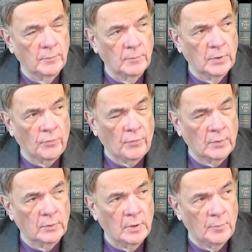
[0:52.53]
because it
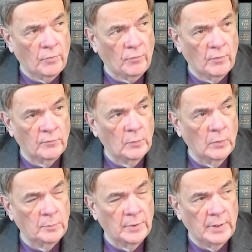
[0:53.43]
encompasses
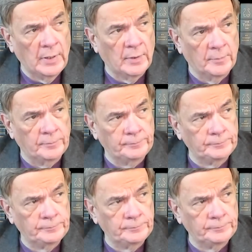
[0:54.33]
everyone but Adam.